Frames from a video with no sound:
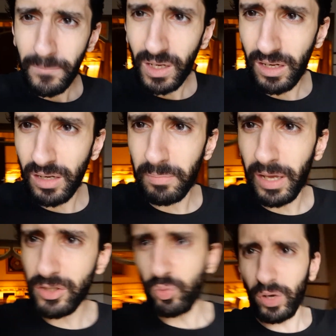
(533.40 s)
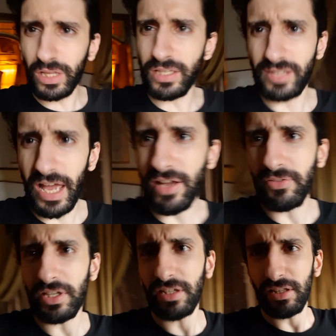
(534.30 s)
um as well as
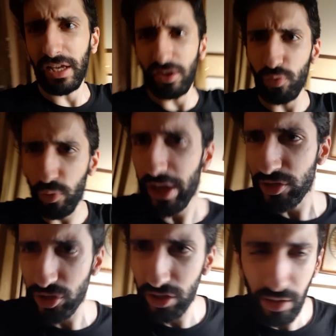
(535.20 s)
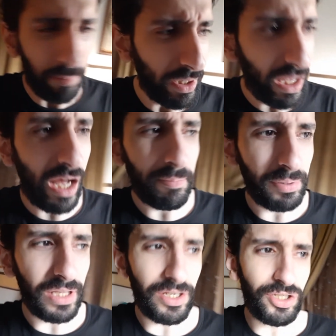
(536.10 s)
having like rage comp
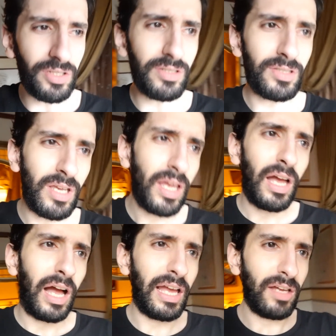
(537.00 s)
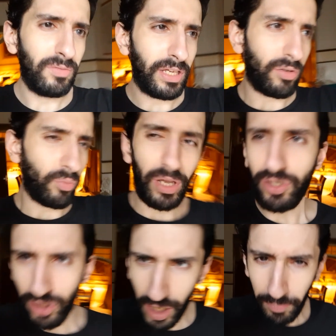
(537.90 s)
compilations. I have like
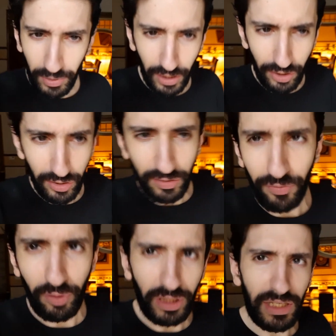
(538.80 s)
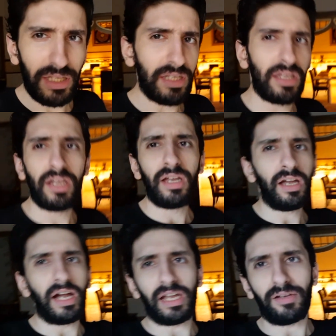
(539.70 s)
rage compilations for League.
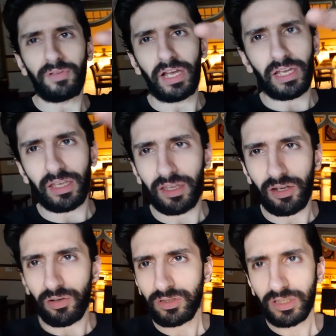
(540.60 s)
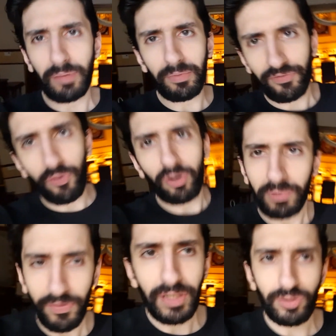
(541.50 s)
I have like, you know, some form
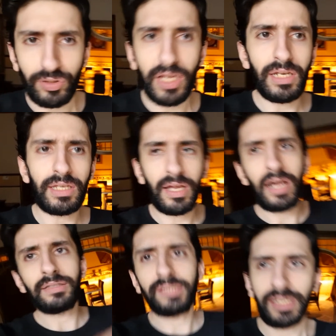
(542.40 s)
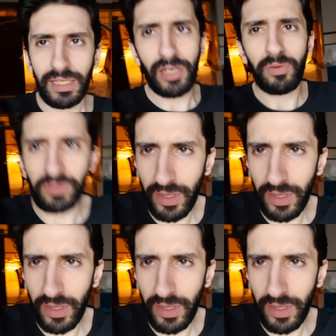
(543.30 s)
of entertaining content here and